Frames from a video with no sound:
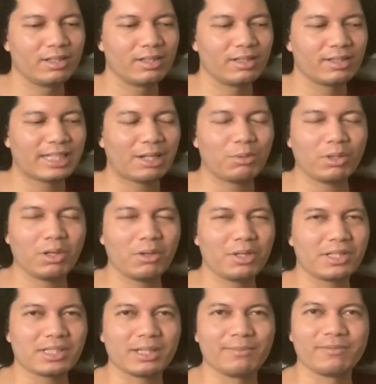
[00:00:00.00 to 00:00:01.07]
That will
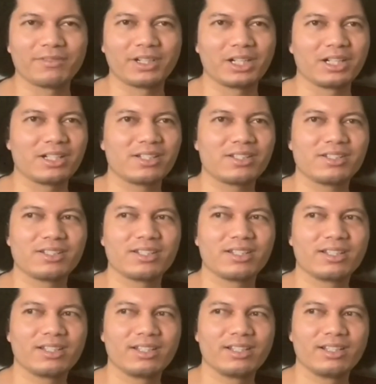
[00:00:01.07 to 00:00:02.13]
always come first.
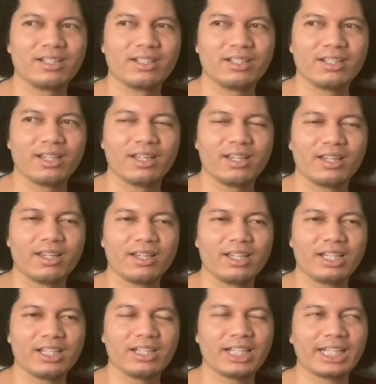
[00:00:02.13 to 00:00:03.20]

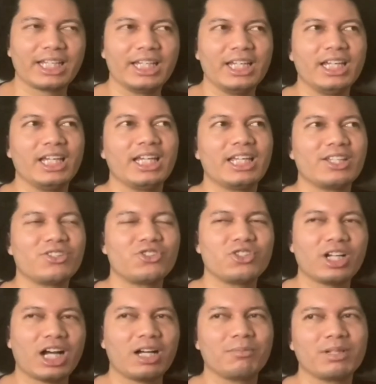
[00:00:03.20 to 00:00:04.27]
Like, his
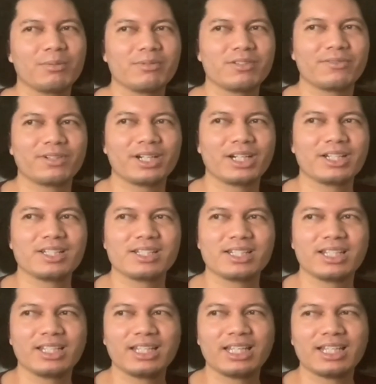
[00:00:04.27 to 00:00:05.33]
job comes first,
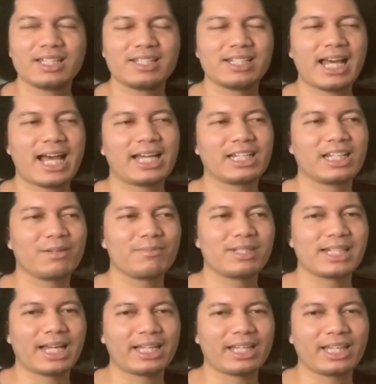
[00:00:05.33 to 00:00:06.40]
his dad comes
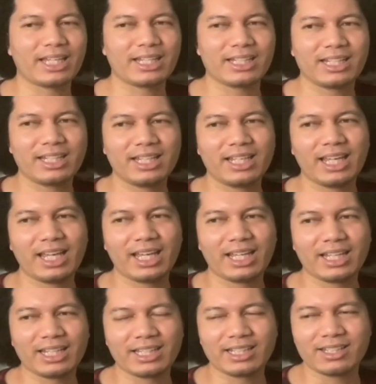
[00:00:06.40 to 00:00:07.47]
second,
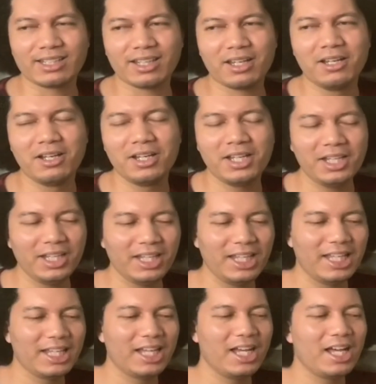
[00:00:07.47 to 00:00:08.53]
and
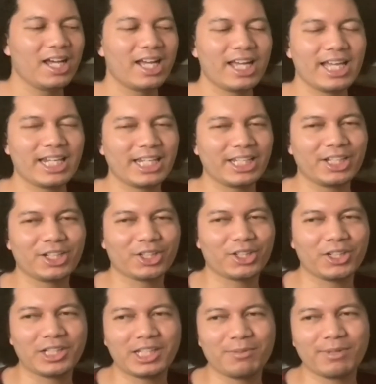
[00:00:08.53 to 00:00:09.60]
any
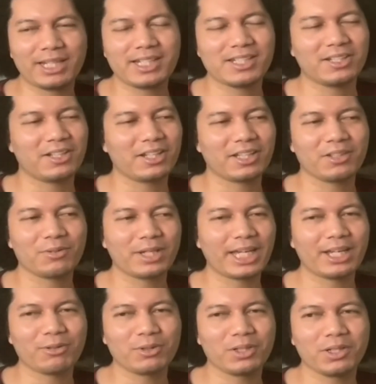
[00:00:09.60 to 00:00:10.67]
girl he meets along the
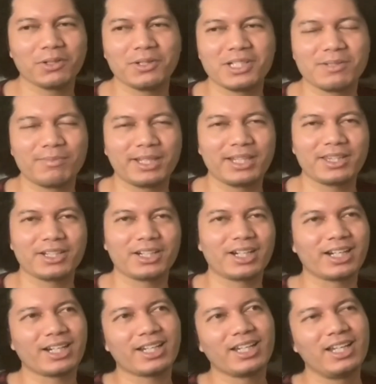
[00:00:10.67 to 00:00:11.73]
way will always be
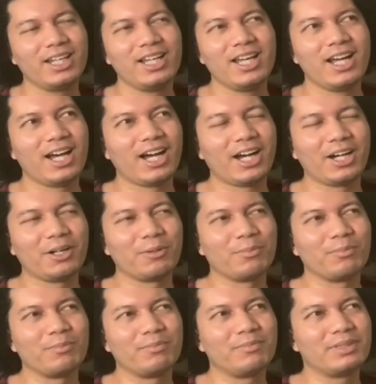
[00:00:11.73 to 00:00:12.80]
third.
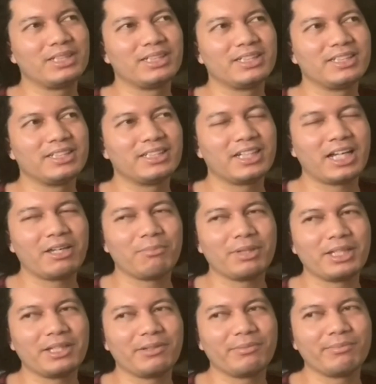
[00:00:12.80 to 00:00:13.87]
I
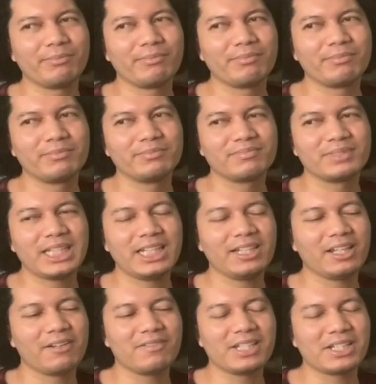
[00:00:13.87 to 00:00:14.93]
mean, he
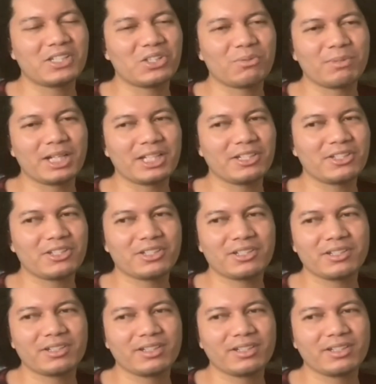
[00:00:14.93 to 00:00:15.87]
loves it too much.